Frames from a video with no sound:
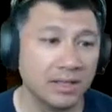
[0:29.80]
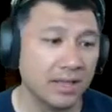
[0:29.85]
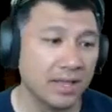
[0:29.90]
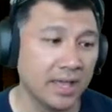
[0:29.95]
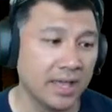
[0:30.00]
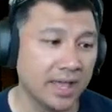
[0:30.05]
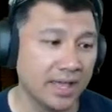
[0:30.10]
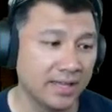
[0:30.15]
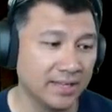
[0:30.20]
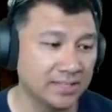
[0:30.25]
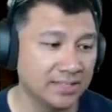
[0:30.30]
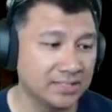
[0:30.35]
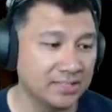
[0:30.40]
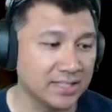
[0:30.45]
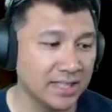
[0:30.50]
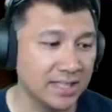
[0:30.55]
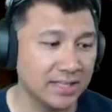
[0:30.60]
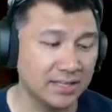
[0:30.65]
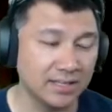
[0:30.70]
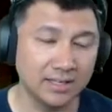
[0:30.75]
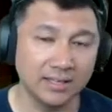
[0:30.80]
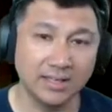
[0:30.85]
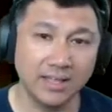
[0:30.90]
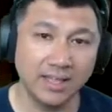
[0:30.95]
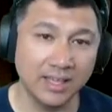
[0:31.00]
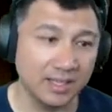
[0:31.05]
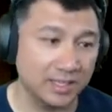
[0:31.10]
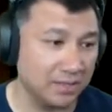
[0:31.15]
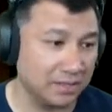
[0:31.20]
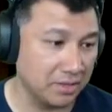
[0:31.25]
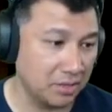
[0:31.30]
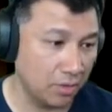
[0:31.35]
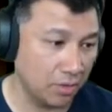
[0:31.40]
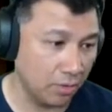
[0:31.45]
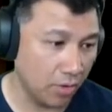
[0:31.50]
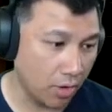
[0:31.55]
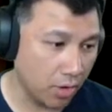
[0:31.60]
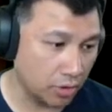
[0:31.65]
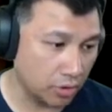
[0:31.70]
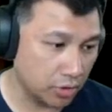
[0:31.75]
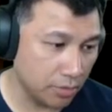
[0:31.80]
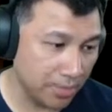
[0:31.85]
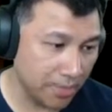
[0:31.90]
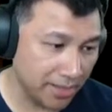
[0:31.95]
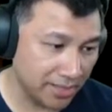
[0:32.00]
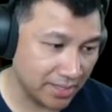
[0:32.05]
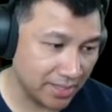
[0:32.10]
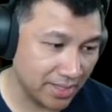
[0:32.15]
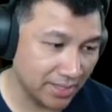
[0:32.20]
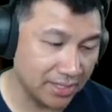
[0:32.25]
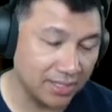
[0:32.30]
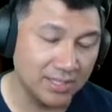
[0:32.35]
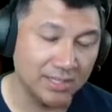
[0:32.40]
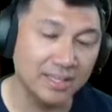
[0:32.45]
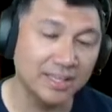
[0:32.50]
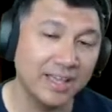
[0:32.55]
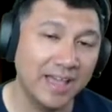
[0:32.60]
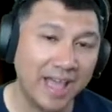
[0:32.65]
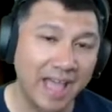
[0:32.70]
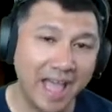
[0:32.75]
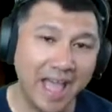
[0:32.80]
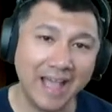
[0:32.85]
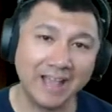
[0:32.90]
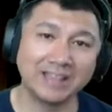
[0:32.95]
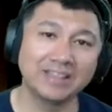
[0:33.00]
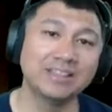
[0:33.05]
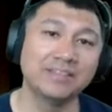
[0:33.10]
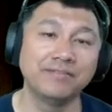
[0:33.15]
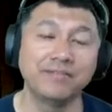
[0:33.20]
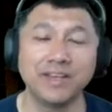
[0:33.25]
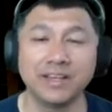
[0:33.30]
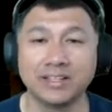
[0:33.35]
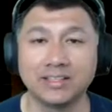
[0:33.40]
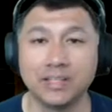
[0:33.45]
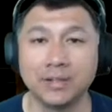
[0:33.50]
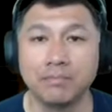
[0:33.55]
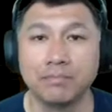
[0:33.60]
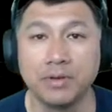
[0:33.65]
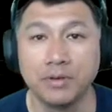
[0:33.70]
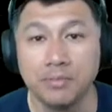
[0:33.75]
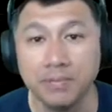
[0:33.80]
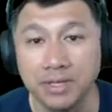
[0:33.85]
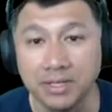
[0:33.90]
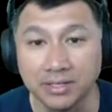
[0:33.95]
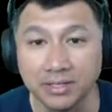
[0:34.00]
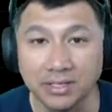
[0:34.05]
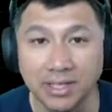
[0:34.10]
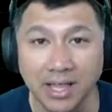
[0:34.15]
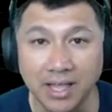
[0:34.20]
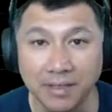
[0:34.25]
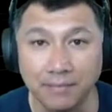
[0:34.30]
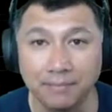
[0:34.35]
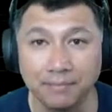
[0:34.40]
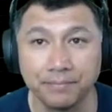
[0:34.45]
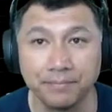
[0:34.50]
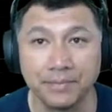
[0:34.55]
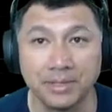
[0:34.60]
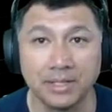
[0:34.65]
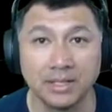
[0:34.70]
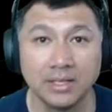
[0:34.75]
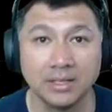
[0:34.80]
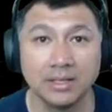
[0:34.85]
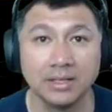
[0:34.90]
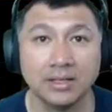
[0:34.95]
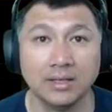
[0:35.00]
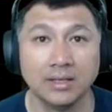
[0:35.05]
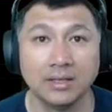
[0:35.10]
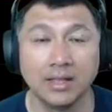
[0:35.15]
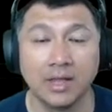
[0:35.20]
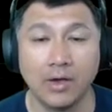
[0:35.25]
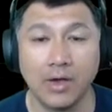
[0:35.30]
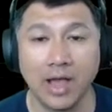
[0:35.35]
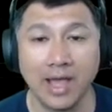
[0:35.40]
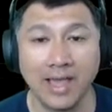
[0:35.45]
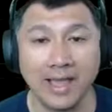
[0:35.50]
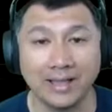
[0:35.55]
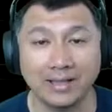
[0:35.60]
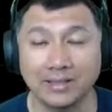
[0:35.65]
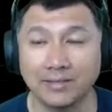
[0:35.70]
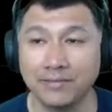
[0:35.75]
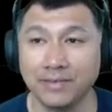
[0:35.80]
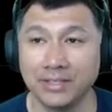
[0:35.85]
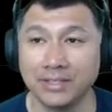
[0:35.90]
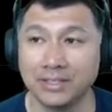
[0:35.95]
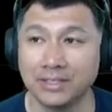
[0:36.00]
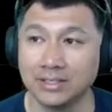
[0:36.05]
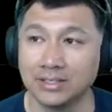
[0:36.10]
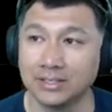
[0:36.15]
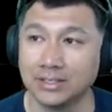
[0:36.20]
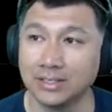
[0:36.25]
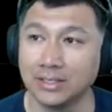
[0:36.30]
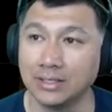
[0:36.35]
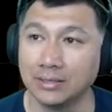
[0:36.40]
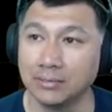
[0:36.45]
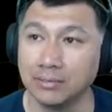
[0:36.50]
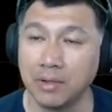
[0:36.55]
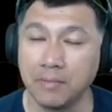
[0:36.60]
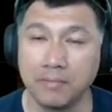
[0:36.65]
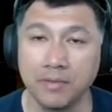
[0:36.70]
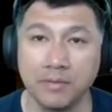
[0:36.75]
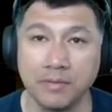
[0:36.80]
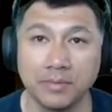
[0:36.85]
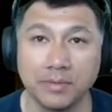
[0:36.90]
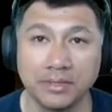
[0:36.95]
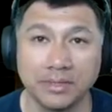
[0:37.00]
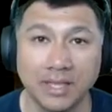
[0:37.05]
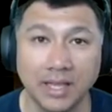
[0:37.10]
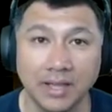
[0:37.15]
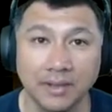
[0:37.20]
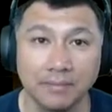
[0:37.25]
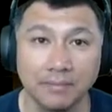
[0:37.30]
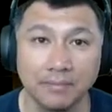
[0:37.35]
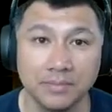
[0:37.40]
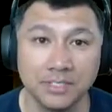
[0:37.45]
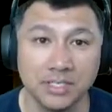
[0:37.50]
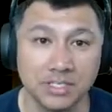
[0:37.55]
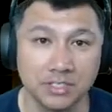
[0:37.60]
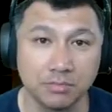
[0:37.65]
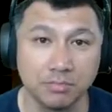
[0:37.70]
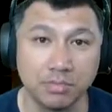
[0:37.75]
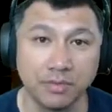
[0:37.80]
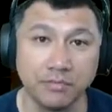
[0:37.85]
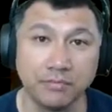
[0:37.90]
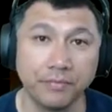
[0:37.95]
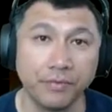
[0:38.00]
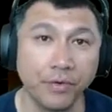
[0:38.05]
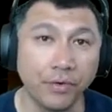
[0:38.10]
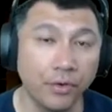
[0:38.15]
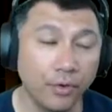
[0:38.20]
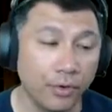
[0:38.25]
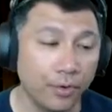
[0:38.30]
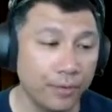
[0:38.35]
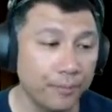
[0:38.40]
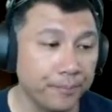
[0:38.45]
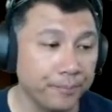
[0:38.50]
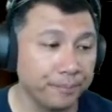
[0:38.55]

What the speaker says: and instead they automatically activate the premium time. Now I activated my premium time just before,